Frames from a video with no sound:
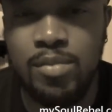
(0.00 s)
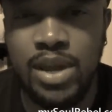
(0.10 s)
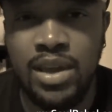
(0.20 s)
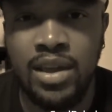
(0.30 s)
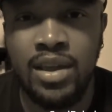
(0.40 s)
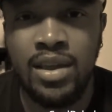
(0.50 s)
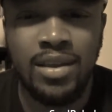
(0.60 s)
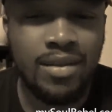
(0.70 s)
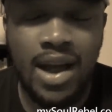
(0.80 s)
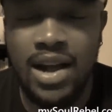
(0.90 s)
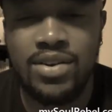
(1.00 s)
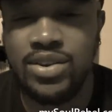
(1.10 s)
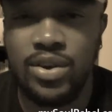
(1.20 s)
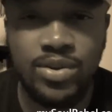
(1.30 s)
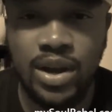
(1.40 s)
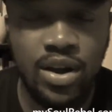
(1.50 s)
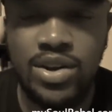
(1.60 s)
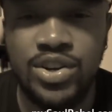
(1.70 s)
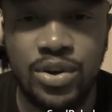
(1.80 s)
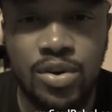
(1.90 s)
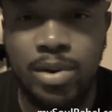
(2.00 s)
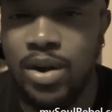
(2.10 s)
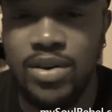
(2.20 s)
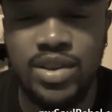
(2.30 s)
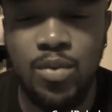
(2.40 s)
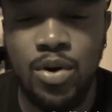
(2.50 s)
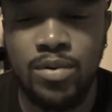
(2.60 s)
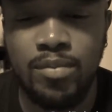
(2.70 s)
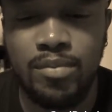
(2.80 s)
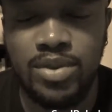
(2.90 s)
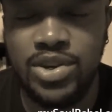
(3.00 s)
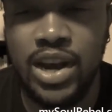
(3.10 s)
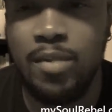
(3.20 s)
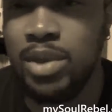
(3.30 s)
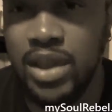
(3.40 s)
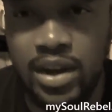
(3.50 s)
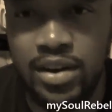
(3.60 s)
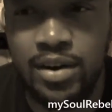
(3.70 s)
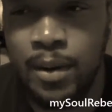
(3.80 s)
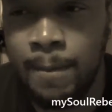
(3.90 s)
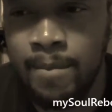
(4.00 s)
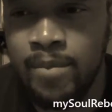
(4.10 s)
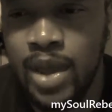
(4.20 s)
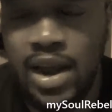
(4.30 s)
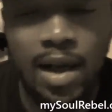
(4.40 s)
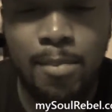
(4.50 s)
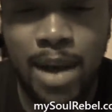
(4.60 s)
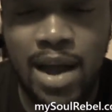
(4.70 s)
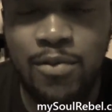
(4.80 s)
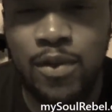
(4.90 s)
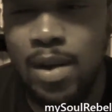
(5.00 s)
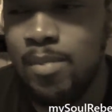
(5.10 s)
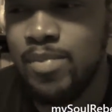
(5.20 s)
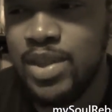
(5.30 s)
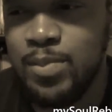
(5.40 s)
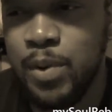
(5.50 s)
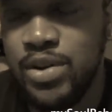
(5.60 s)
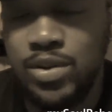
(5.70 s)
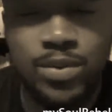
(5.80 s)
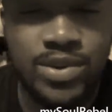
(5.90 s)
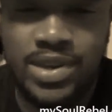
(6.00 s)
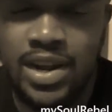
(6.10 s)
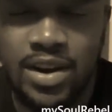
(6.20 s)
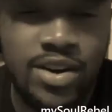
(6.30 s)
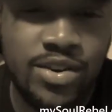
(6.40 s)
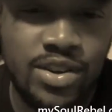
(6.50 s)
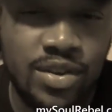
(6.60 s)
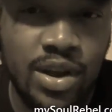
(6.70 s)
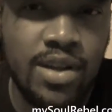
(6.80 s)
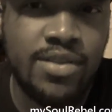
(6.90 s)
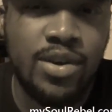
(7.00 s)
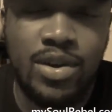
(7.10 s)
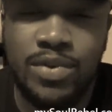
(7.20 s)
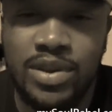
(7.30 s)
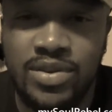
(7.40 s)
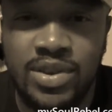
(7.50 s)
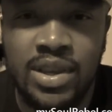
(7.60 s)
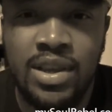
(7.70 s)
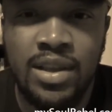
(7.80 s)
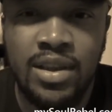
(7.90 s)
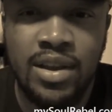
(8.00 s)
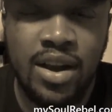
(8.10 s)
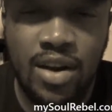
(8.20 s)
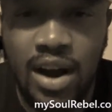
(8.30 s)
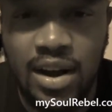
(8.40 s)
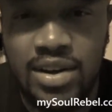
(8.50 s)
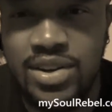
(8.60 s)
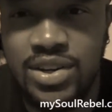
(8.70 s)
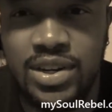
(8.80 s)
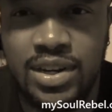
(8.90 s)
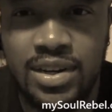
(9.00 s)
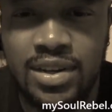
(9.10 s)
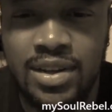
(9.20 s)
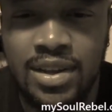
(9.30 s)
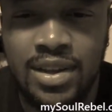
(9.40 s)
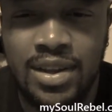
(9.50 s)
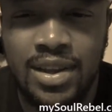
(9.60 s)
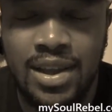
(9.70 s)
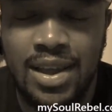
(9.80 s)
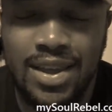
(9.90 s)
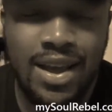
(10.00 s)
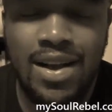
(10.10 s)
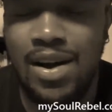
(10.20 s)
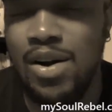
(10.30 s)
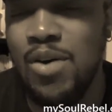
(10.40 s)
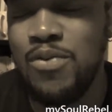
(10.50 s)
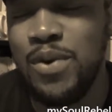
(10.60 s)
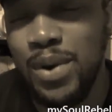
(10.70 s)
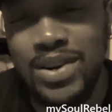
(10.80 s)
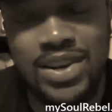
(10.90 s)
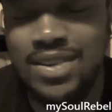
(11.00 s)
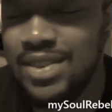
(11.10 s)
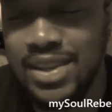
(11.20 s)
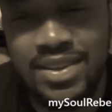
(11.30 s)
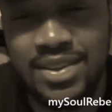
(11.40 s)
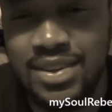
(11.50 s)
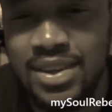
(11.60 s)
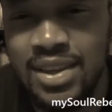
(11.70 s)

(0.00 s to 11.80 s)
be, I'll just go to a gun show because they won't check me there, and I'll buy it from this person who's selling hundreds of guns out of his garage. How foolish is this?